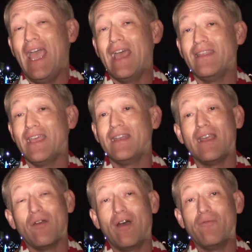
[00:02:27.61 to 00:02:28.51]
And then
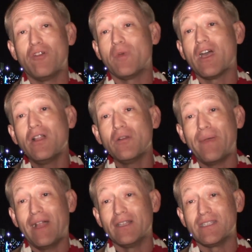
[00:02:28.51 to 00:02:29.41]
from a color
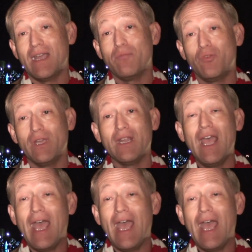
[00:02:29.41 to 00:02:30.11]
palette standpoint,